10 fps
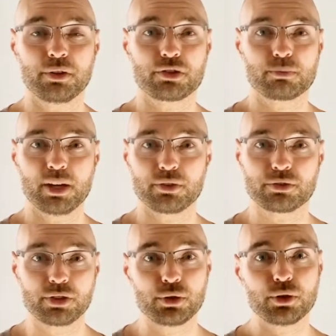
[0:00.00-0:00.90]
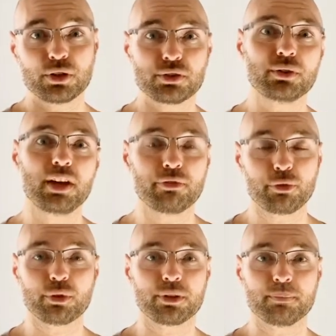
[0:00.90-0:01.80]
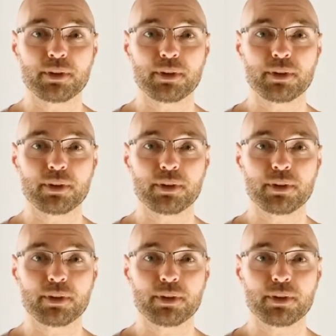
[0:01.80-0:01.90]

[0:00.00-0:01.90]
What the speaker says: smells. So you got to do that for them.